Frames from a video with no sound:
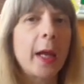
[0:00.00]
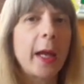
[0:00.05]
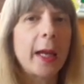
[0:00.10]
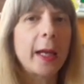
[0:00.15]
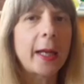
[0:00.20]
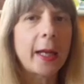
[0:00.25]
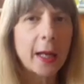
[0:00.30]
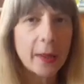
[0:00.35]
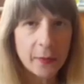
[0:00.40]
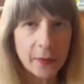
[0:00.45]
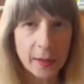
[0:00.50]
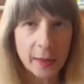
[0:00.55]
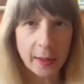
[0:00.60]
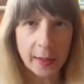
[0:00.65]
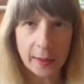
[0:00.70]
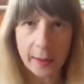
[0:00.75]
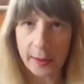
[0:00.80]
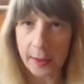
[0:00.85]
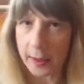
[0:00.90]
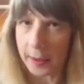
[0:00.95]
it gives
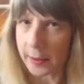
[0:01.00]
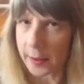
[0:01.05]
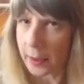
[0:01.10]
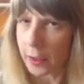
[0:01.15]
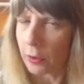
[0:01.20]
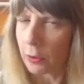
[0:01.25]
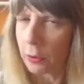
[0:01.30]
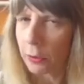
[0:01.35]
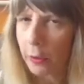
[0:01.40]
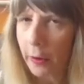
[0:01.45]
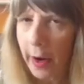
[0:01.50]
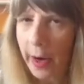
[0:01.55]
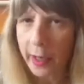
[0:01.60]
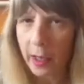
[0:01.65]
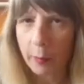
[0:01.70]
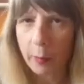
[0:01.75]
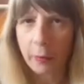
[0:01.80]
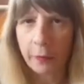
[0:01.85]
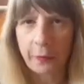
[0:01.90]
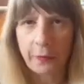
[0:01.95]
us this
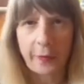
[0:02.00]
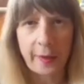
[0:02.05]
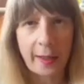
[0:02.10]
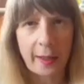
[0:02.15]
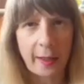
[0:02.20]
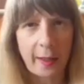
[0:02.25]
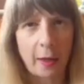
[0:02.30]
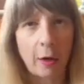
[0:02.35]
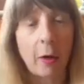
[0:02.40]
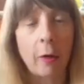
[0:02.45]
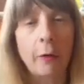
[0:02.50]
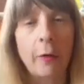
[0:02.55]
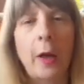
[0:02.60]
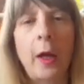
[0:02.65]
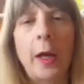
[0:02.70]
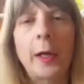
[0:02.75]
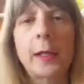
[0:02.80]
incredible feeling of,